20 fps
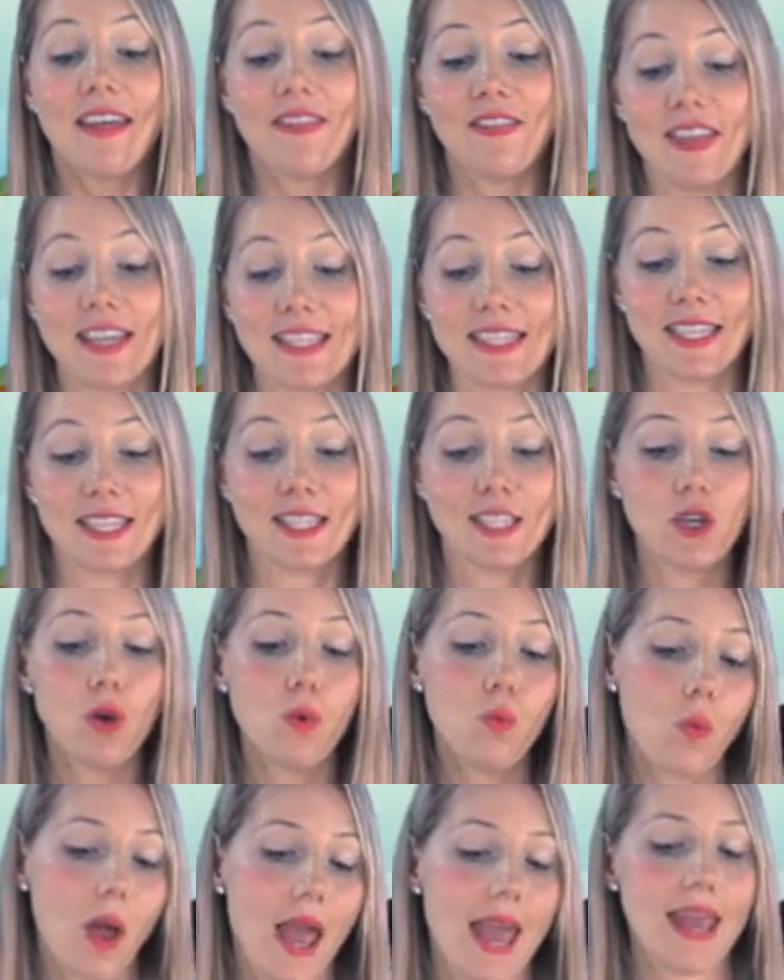This is the
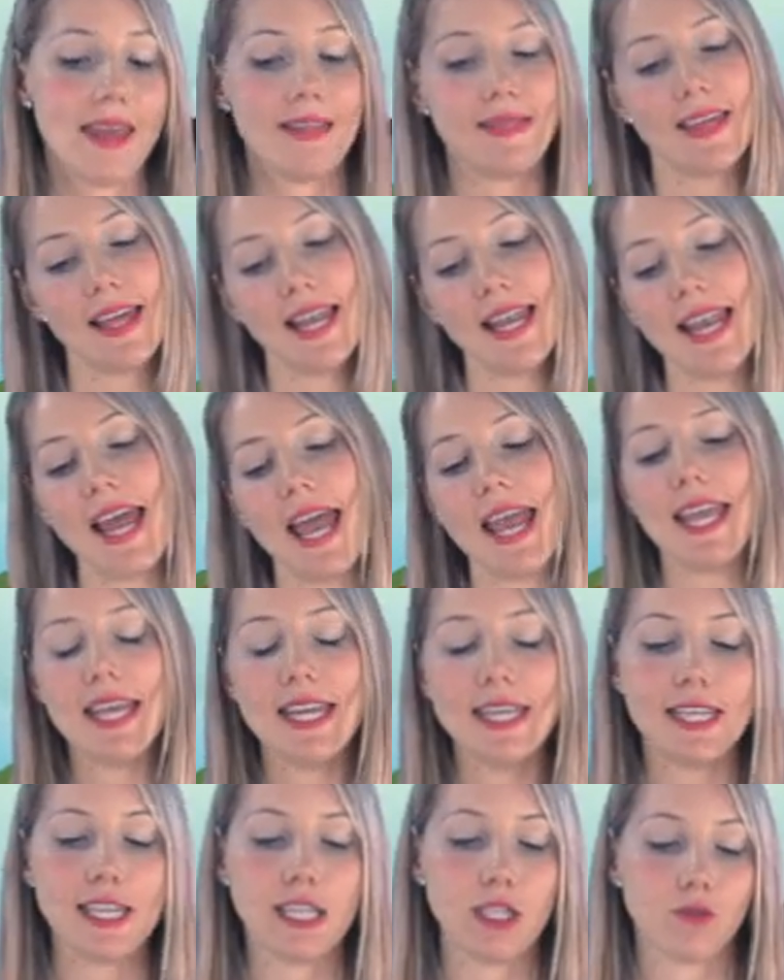way the
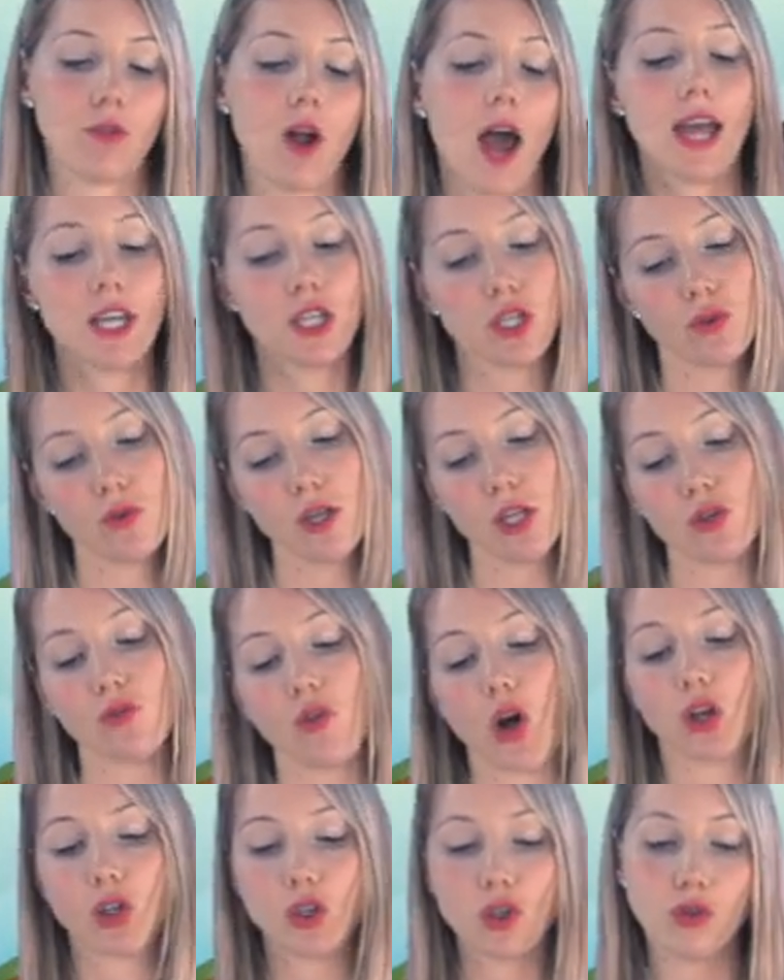ladies ride,
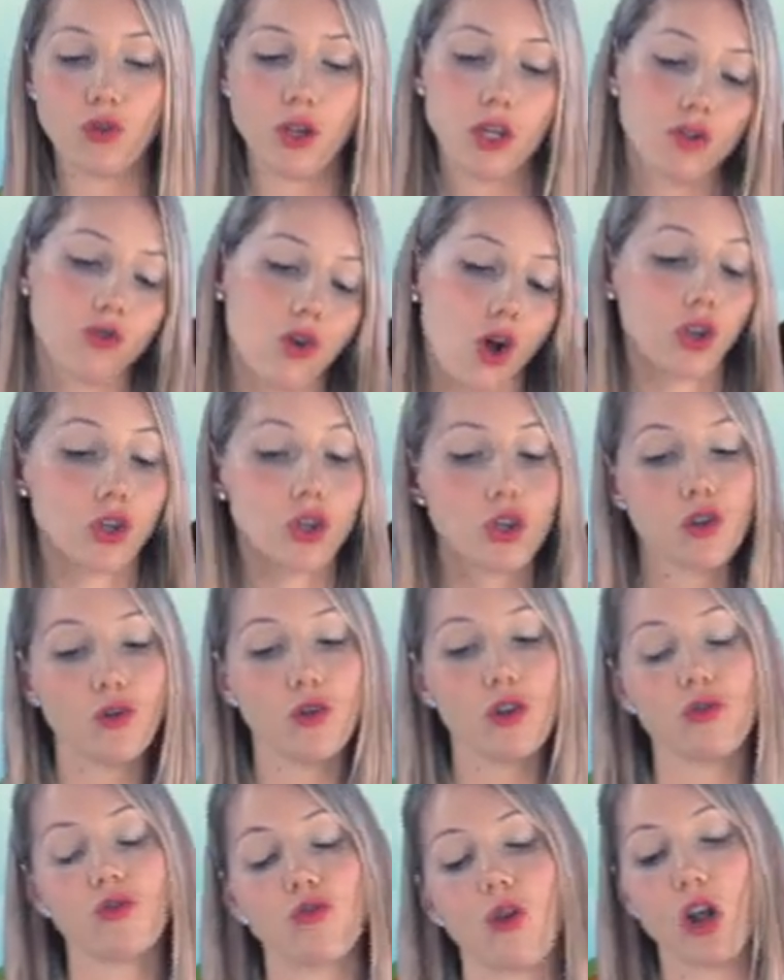trit-trot, trit-trot,
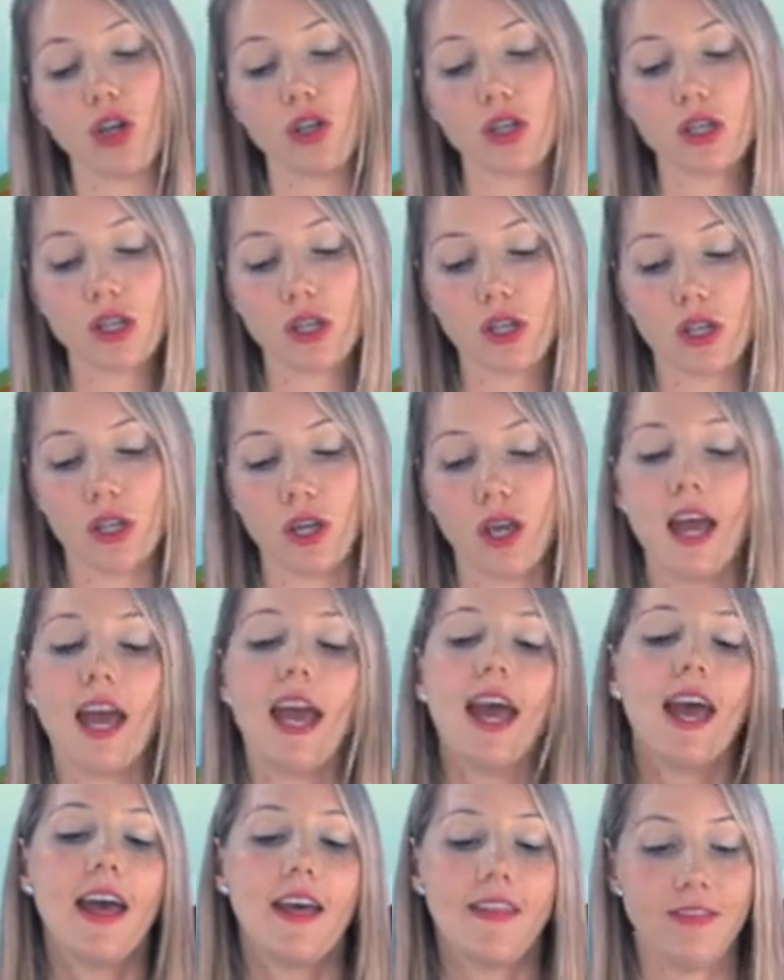trit-trot.
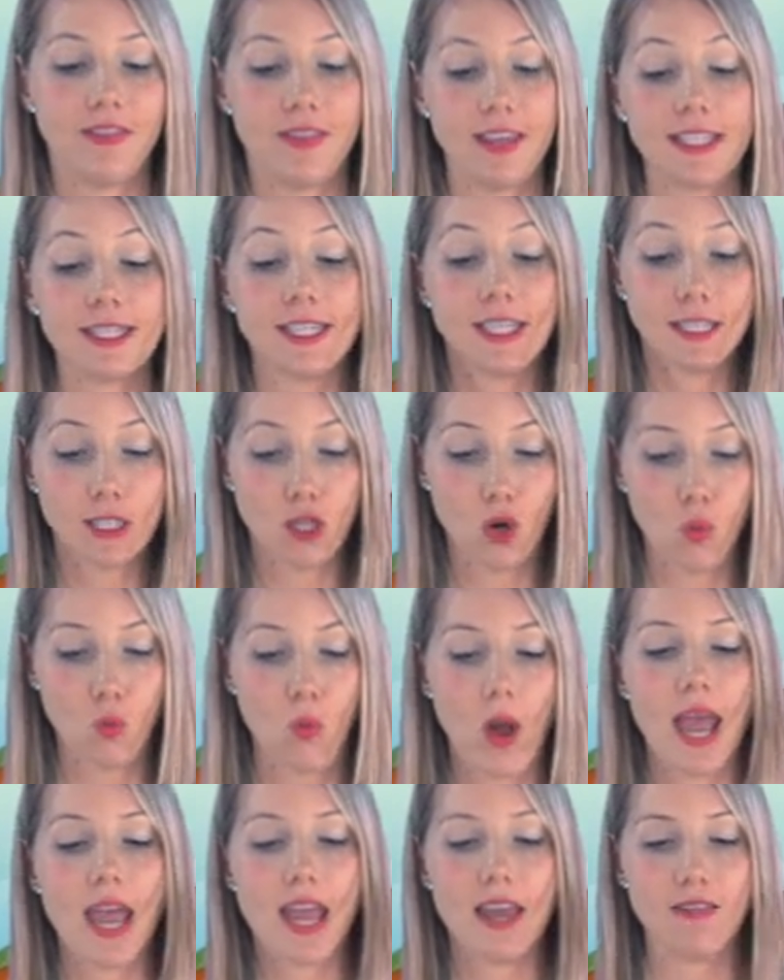This is the
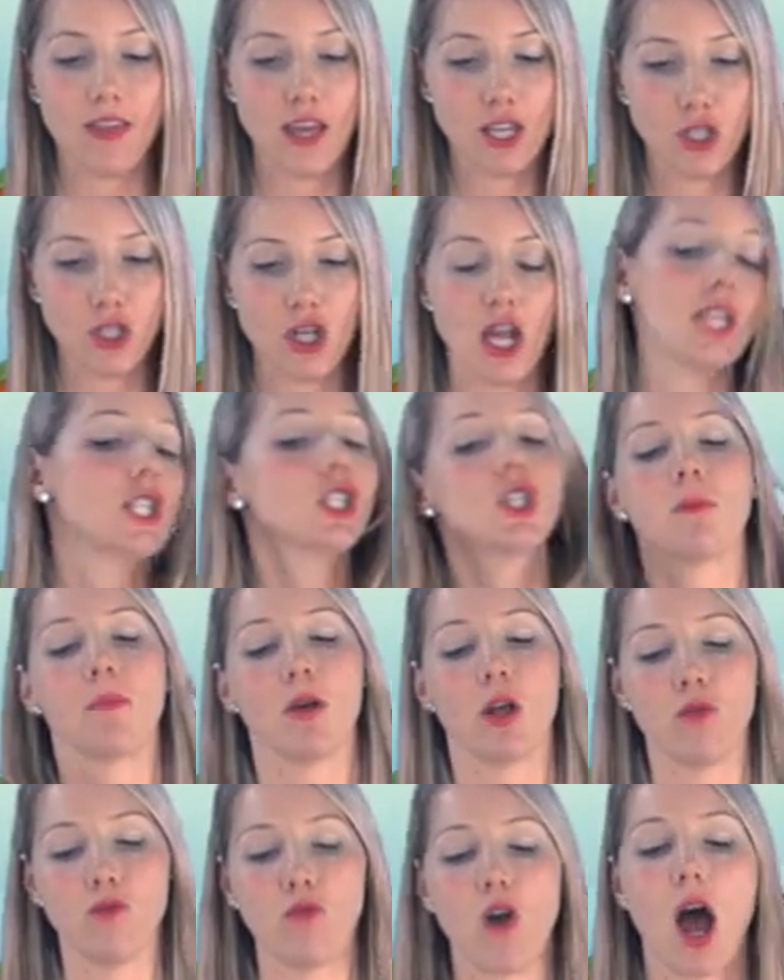way the
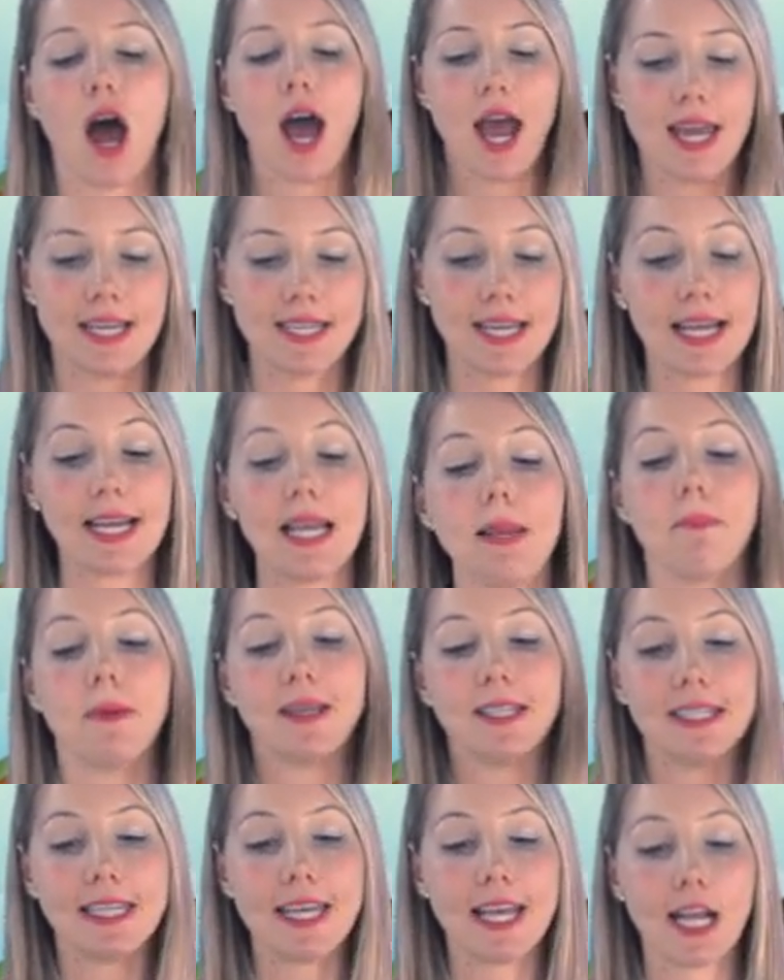gentlemen ride, a
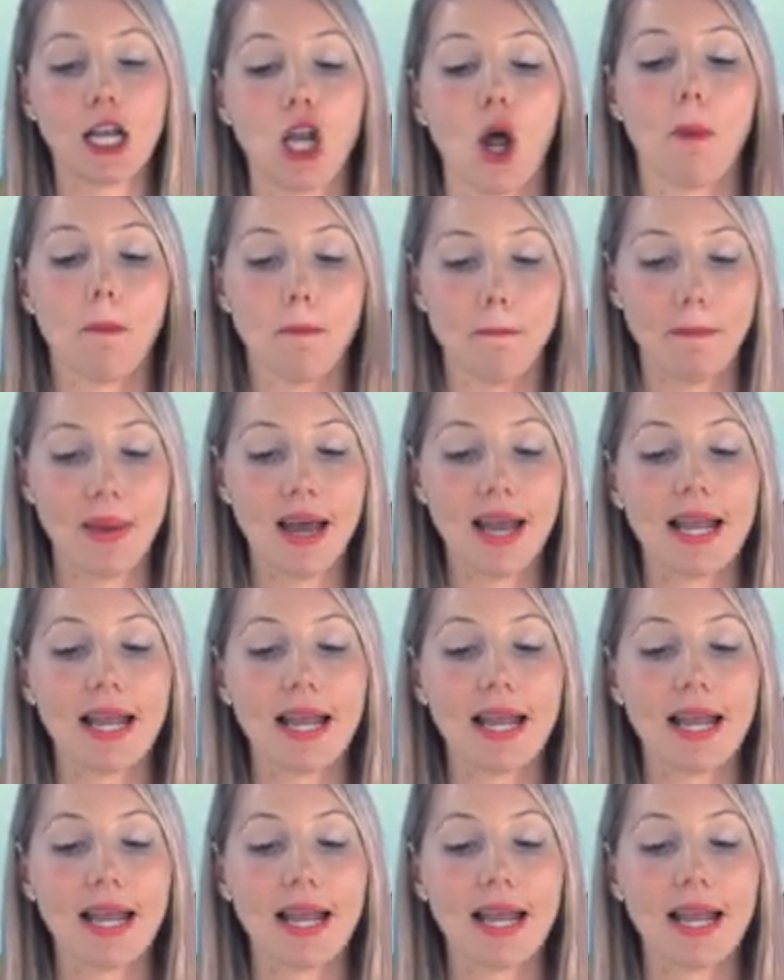clippity-clop, a